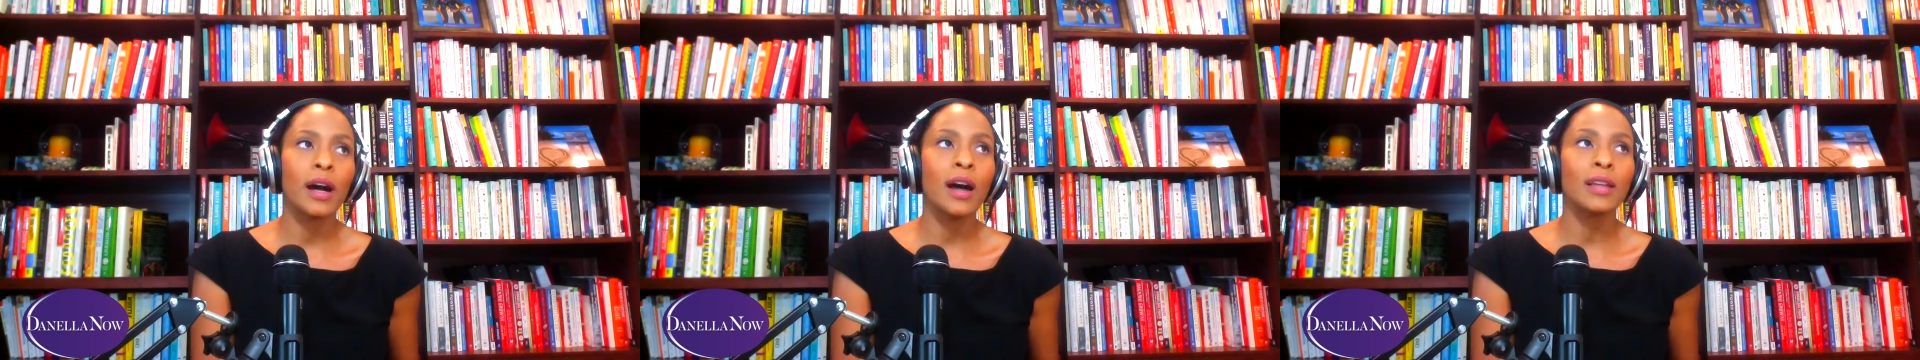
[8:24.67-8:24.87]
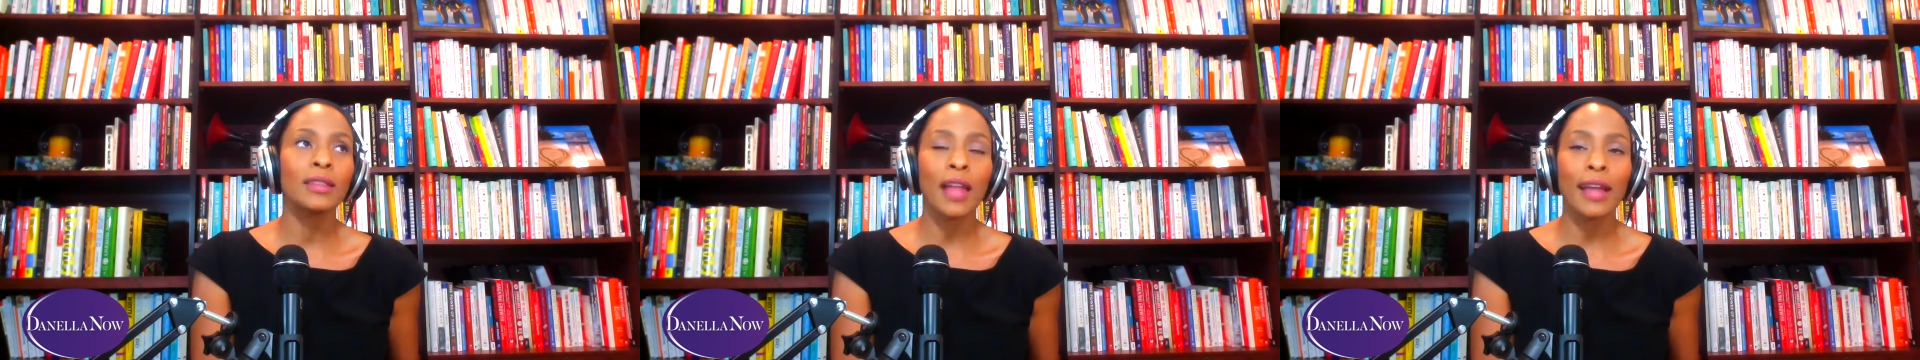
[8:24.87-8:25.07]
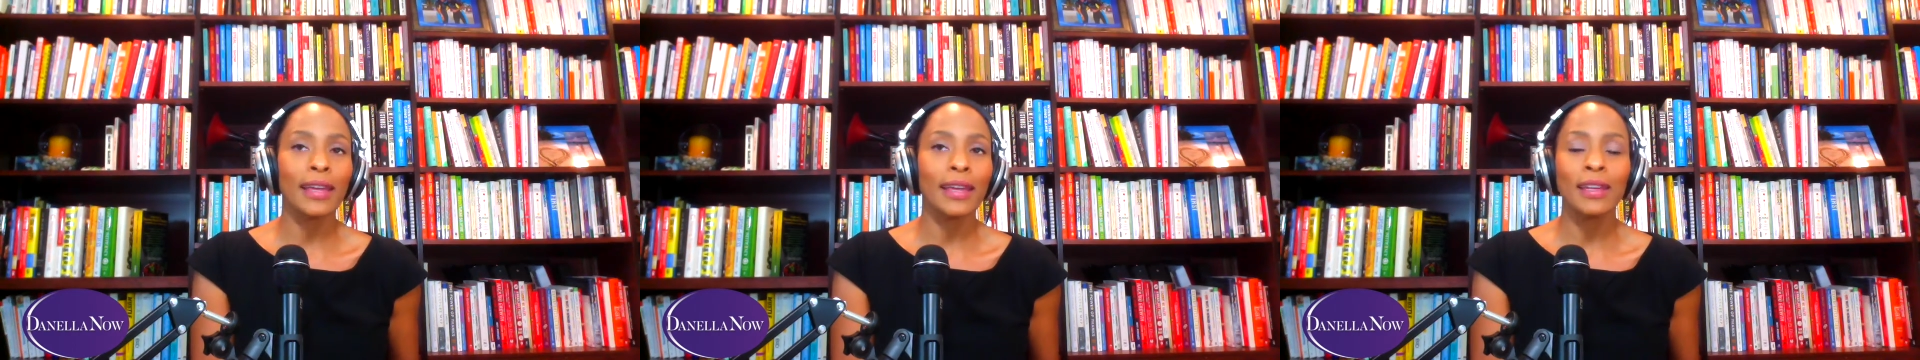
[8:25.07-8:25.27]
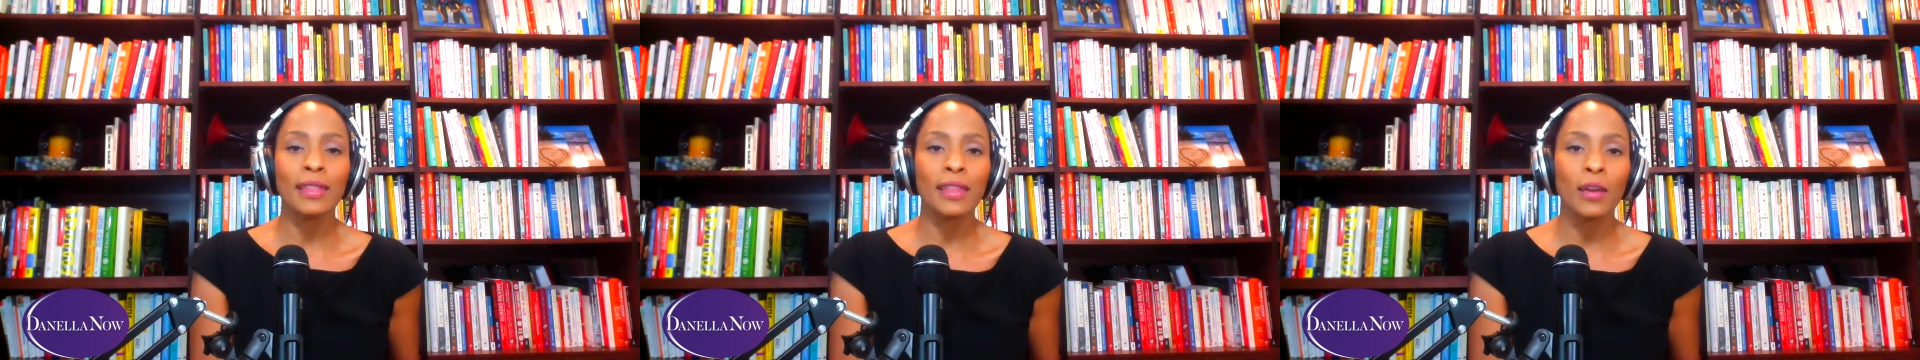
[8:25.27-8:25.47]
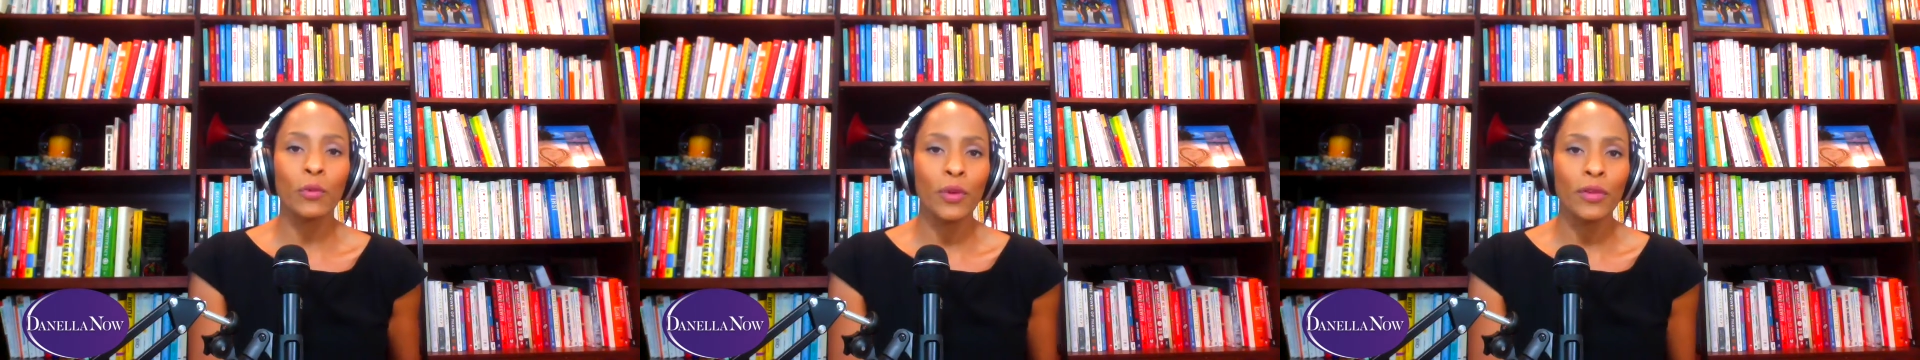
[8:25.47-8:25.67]
unlike
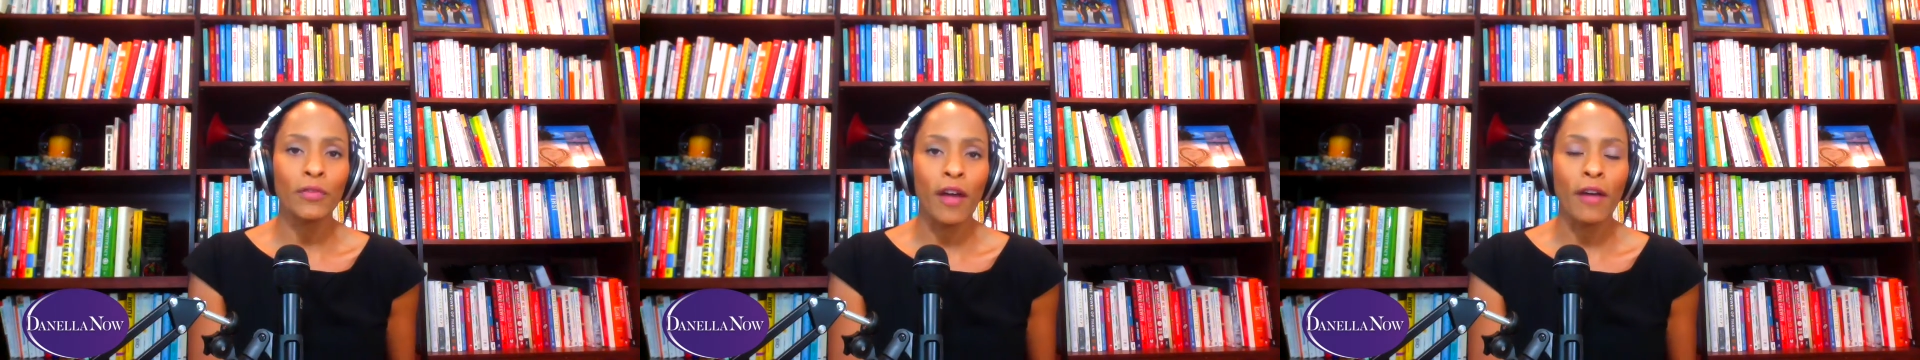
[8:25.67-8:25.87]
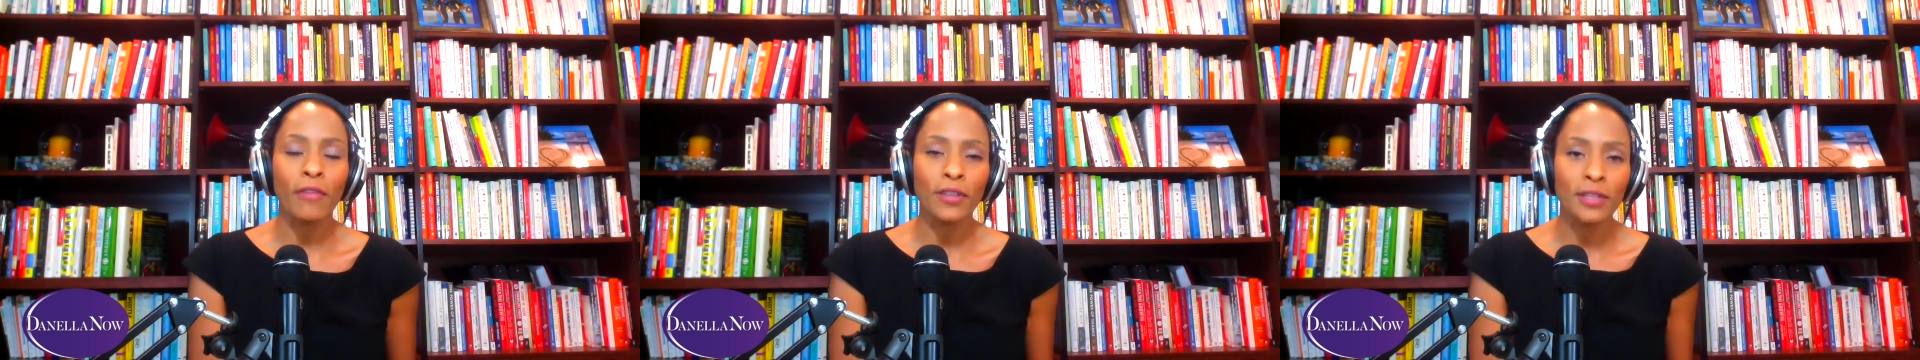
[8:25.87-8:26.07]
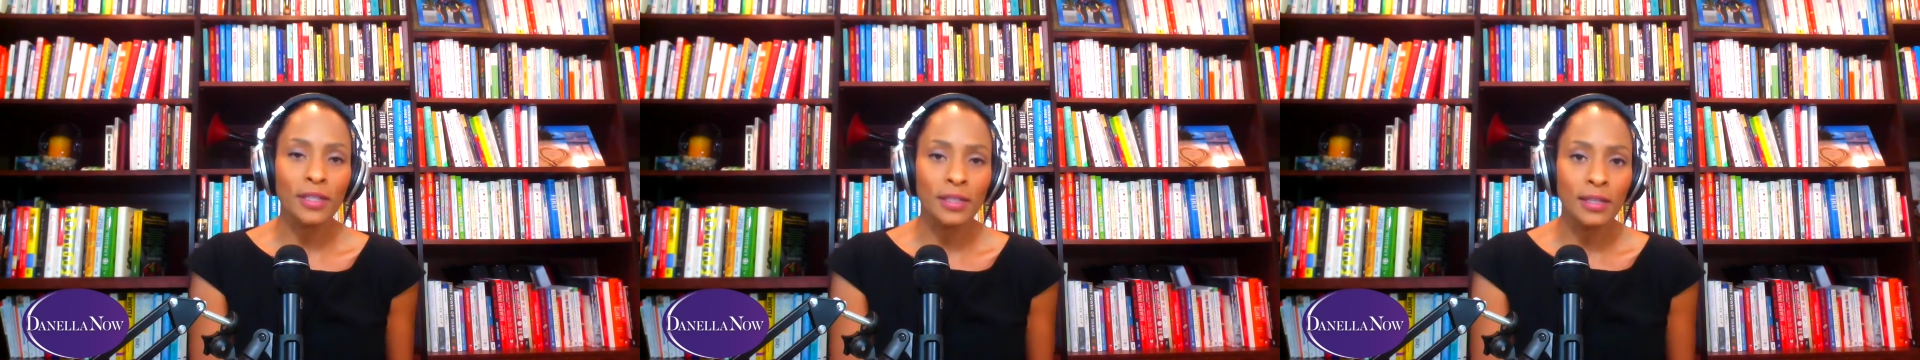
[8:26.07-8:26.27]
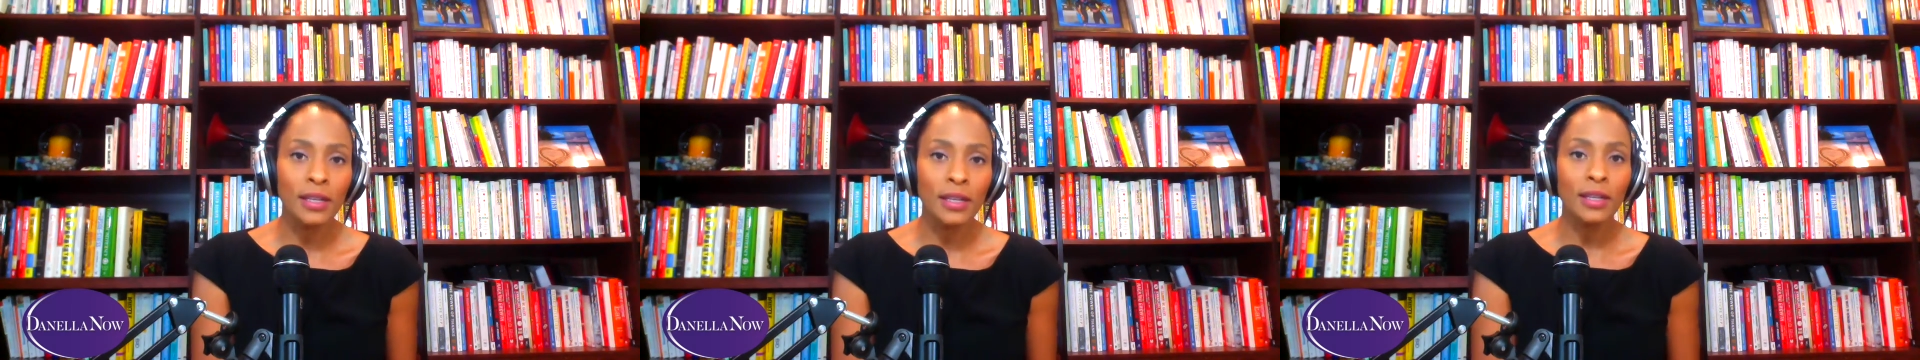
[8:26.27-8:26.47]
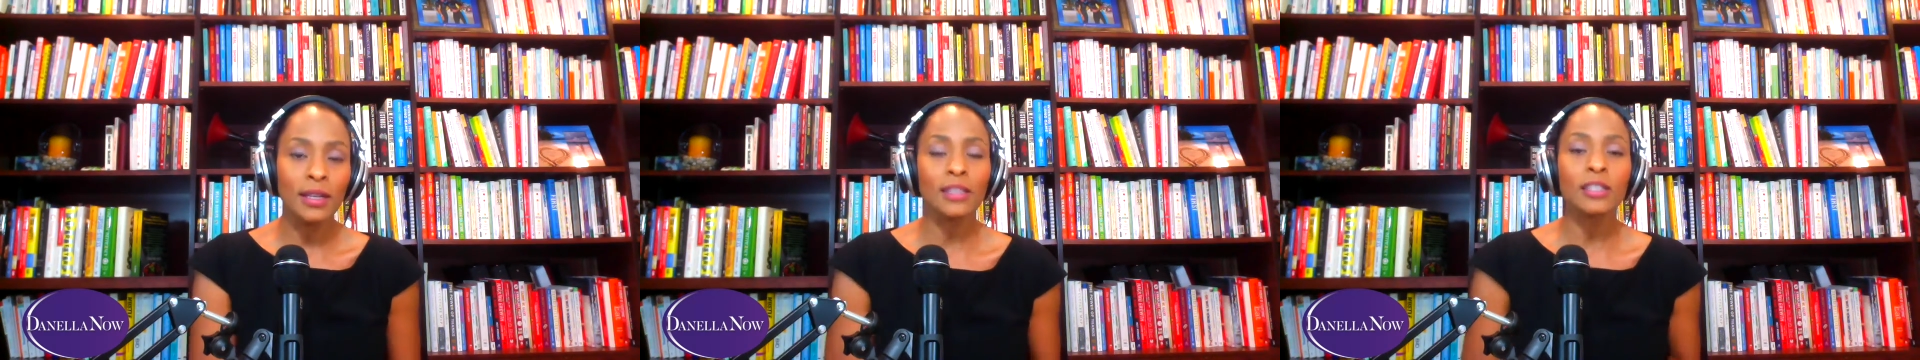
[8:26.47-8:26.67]
anything we've ever seen,